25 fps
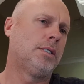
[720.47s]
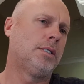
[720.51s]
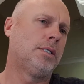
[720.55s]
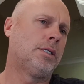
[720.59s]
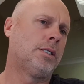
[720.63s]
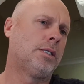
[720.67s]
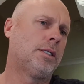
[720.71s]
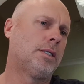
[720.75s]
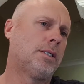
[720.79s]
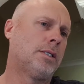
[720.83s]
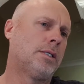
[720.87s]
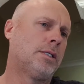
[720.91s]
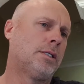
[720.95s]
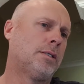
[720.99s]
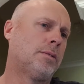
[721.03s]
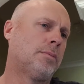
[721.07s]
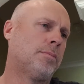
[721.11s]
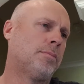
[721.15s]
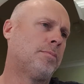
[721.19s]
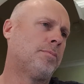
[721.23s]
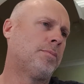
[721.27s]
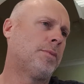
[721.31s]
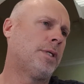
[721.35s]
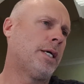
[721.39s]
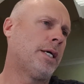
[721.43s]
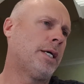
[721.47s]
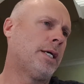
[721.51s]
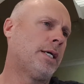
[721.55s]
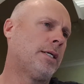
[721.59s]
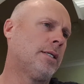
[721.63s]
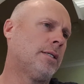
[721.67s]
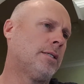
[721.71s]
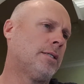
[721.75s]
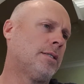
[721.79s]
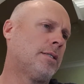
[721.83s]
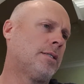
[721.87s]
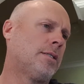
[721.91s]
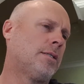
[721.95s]

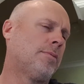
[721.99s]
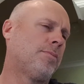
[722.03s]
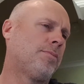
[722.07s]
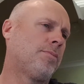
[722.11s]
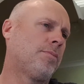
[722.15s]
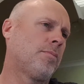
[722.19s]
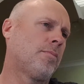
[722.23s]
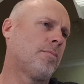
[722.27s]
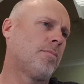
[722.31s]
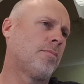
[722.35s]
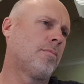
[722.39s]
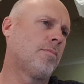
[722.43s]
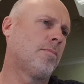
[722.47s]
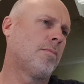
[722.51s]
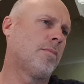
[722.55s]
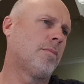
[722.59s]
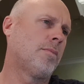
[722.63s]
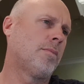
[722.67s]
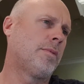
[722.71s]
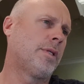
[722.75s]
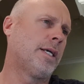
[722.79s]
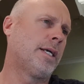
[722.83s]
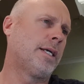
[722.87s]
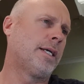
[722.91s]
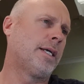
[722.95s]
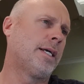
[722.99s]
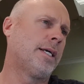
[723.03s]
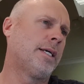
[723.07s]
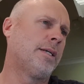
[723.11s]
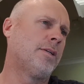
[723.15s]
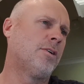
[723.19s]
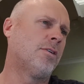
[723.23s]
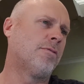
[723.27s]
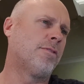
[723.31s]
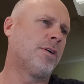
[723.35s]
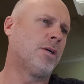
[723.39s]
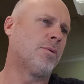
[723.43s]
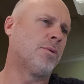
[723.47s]
and again
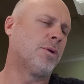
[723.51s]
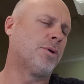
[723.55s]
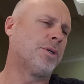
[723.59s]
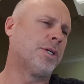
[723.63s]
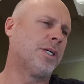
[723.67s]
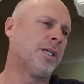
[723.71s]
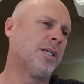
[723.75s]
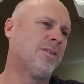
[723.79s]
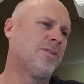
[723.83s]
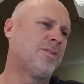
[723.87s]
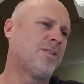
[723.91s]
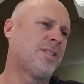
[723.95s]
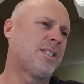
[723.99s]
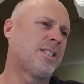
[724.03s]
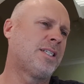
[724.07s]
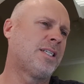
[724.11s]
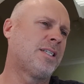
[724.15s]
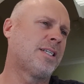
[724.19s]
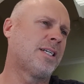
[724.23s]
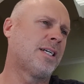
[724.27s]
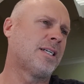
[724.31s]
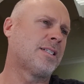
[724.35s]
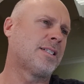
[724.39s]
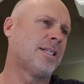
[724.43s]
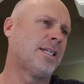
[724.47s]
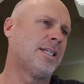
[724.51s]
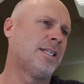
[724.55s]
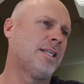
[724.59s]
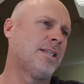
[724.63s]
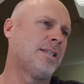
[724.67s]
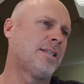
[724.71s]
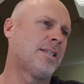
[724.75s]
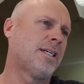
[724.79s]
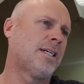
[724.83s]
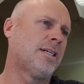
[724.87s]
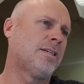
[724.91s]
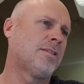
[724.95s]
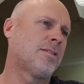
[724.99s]
not very well known. 60,000,
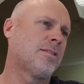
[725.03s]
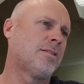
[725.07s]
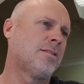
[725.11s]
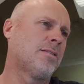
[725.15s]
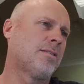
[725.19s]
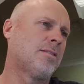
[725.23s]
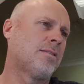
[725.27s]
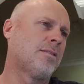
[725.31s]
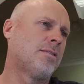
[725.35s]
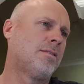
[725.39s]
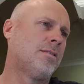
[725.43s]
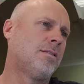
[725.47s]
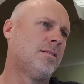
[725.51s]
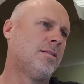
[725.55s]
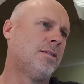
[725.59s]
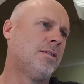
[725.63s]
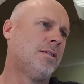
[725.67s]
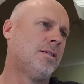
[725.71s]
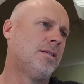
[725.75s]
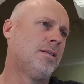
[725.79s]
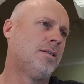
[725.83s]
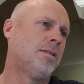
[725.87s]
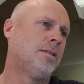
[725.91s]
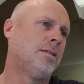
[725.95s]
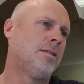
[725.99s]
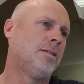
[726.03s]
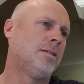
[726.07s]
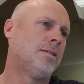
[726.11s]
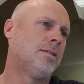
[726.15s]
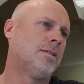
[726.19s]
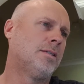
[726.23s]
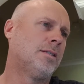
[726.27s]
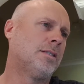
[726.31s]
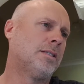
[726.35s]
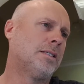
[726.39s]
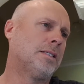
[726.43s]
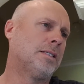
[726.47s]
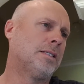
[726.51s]
80,000.
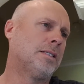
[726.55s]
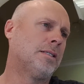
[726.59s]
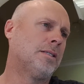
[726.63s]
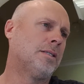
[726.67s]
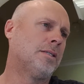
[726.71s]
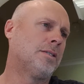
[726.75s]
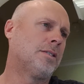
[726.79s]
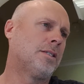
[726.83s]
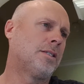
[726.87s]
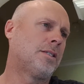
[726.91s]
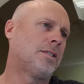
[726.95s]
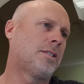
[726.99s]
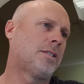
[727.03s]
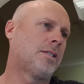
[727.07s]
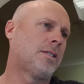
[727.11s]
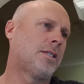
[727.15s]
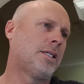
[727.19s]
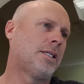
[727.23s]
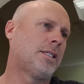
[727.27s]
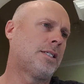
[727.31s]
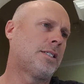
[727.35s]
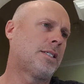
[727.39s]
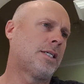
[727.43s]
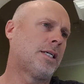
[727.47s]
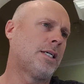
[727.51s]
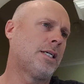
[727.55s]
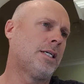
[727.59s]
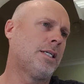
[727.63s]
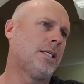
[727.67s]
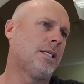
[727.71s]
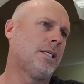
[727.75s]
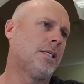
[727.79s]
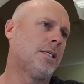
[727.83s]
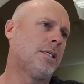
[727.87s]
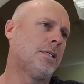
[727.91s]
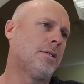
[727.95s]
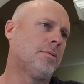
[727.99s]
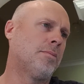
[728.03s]
It's a
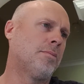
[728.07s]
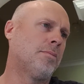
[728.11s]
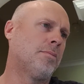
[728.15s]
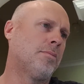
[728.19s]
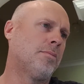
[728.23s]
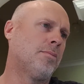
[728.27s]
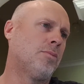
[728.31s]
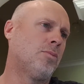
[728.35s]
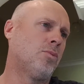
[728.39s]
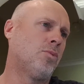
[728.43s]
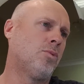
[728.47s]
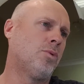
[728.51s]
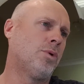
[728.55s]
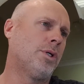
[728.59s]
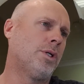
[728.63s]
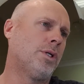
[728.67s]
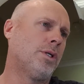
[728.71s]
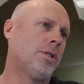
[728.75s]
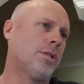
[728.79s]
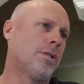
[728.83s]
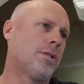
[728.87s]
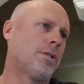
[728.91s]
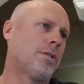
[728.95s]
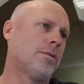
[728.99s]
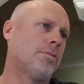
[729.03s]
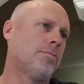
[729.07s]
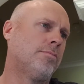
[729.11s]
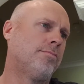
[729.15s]
titanium with